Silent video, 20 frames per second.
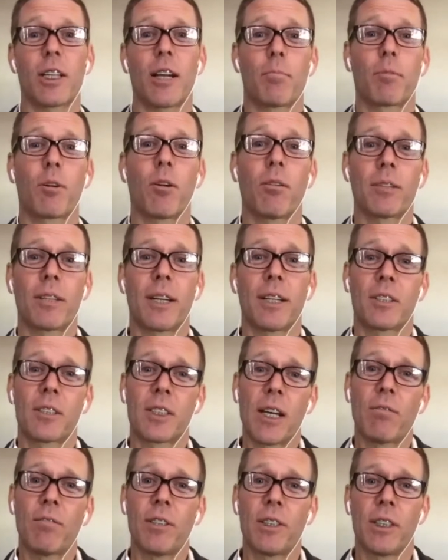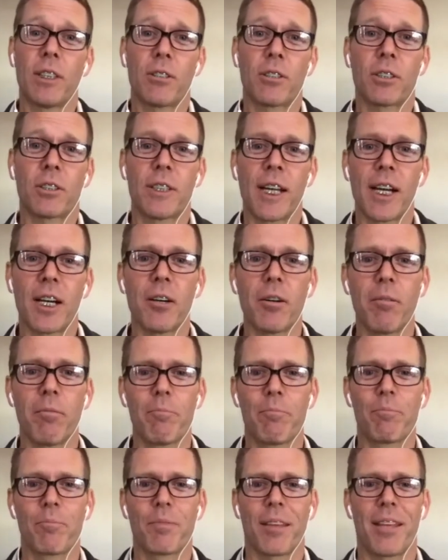going on seven years now
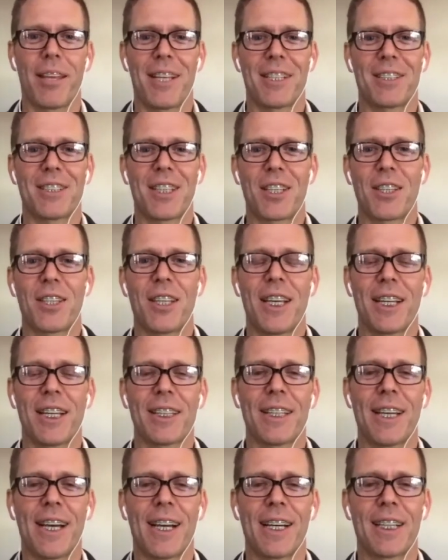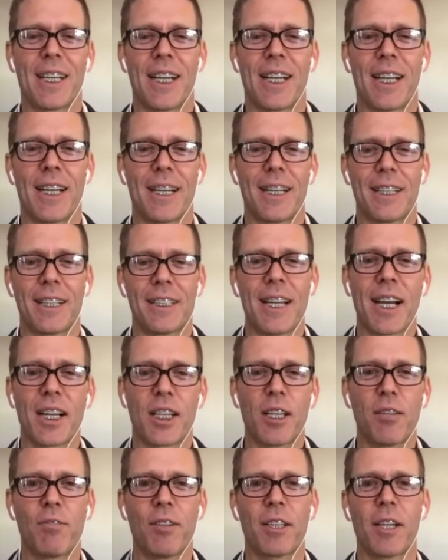it's the thing that uh, not
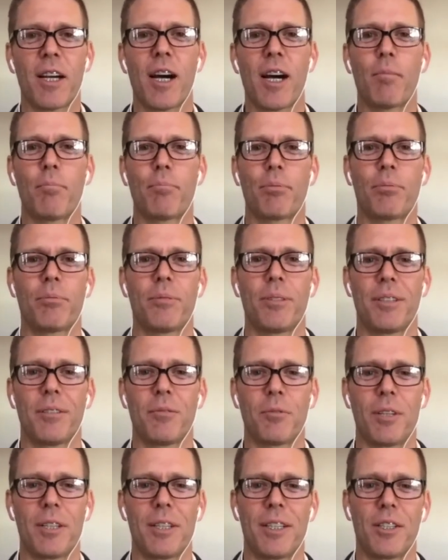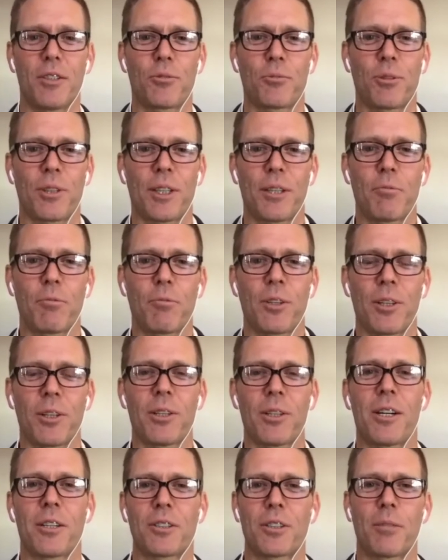giving up is really where the
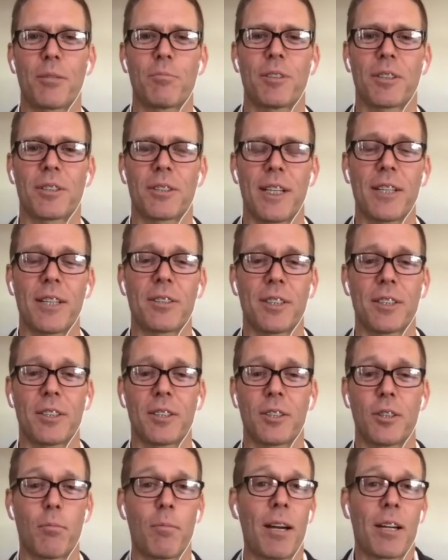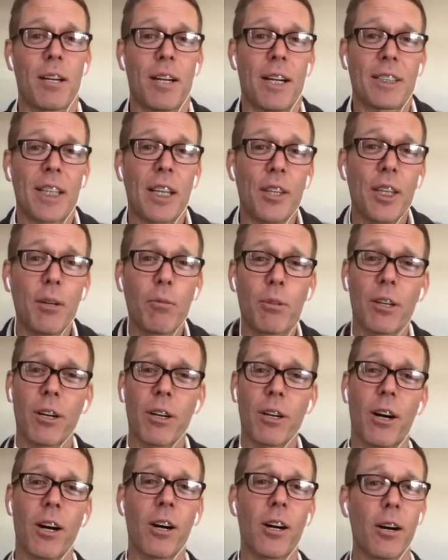long-term success is no matter because i think we're
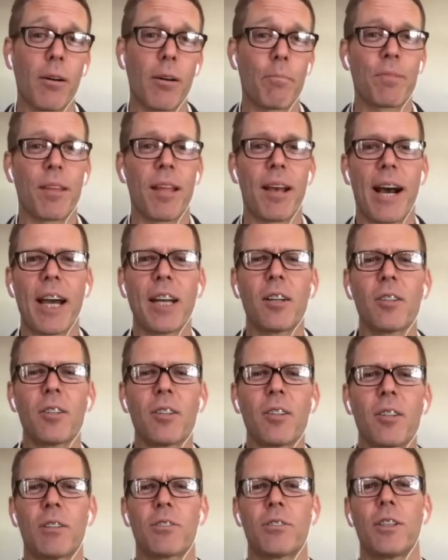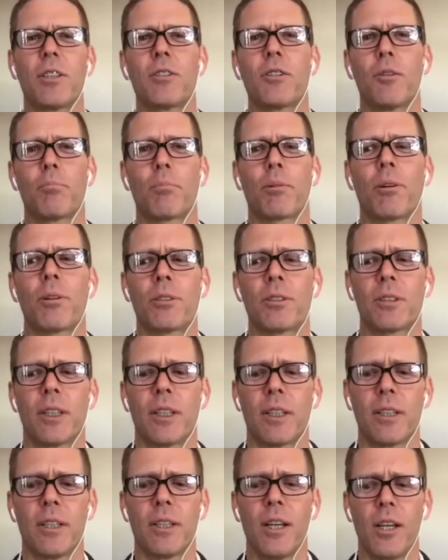all i don't know a single
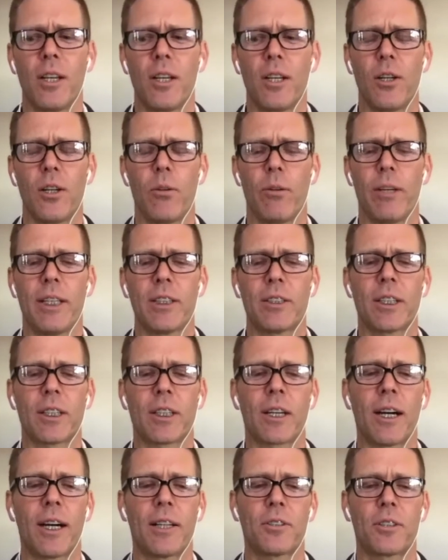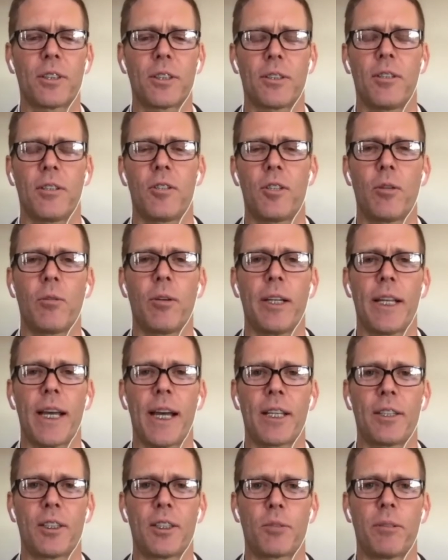person who isn't constantly doing
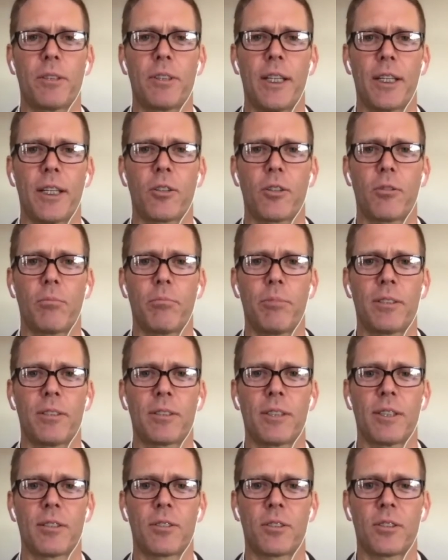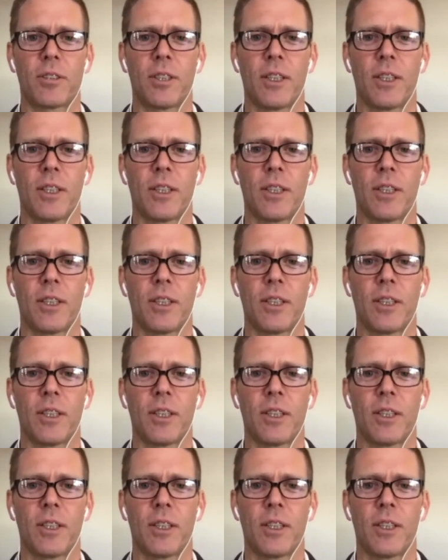that in this particular business